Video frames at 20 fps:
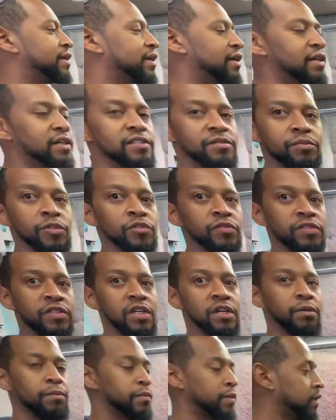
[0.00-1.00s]
does move
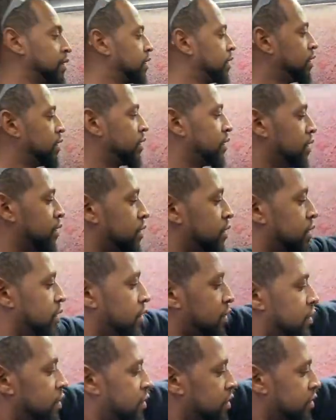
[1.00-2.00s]
some.
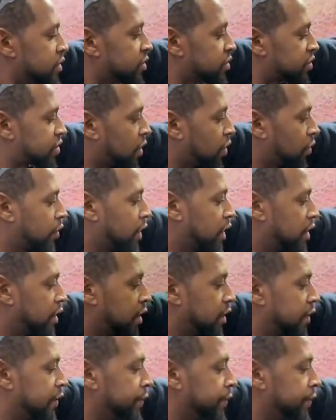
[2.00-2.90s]
So uh,